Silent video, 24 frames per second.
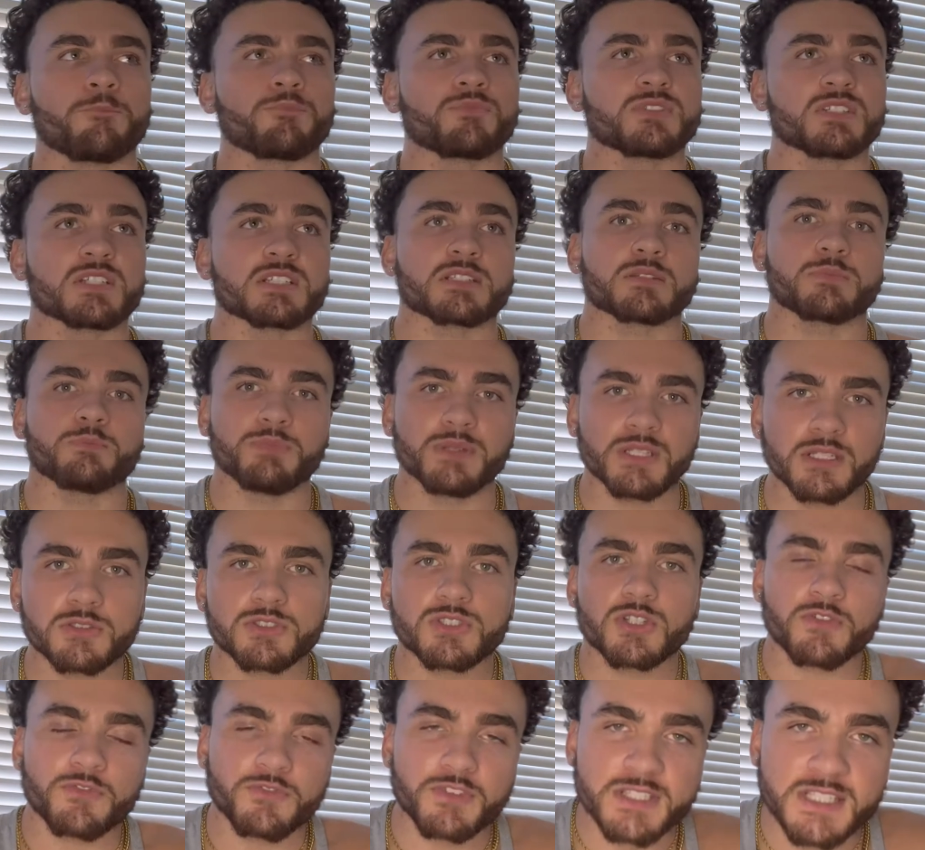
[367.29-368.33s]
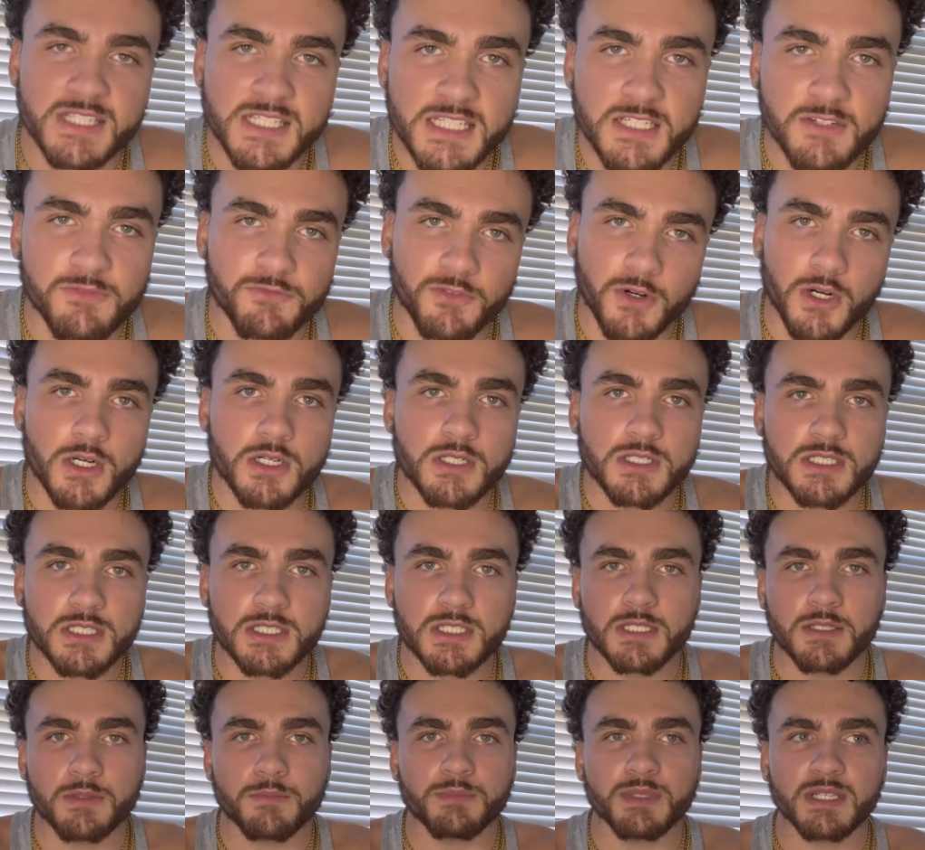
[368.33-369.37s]
Just build your physique
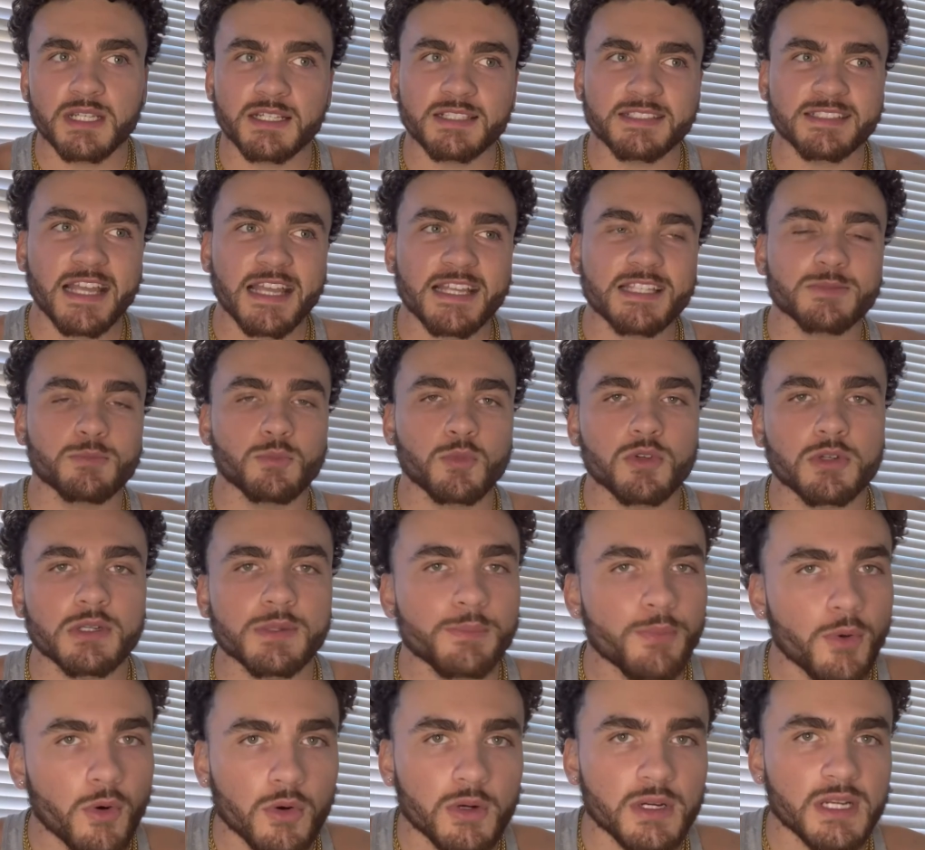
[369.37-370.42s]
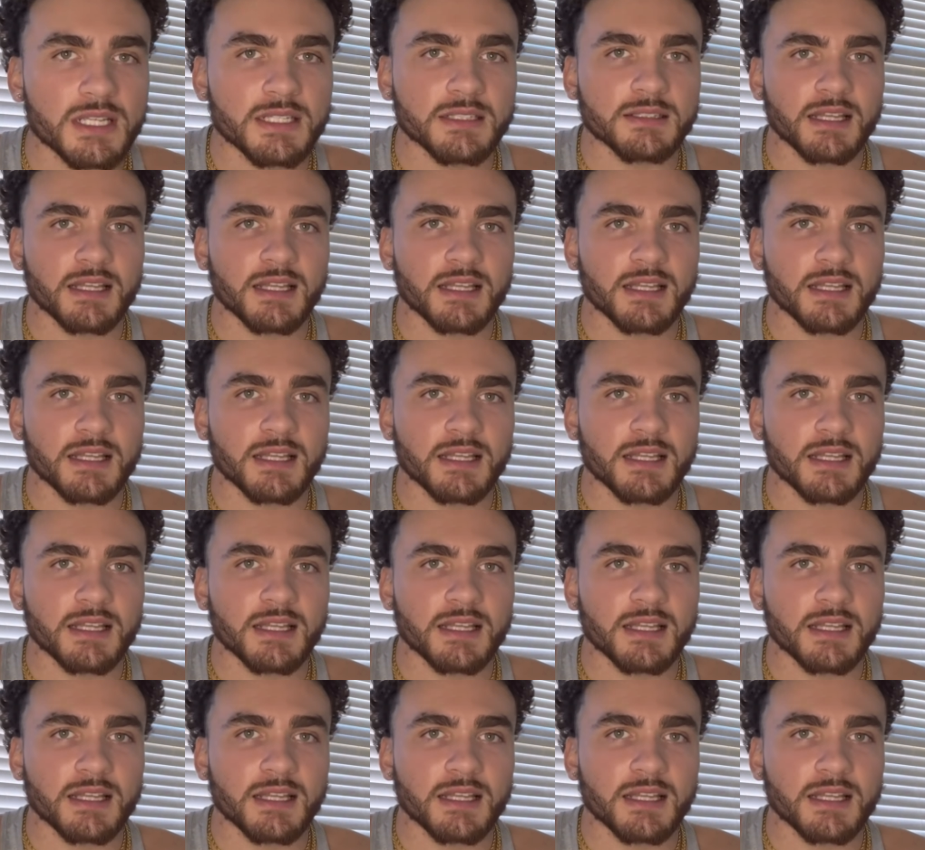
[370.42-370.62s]
first because that's more important.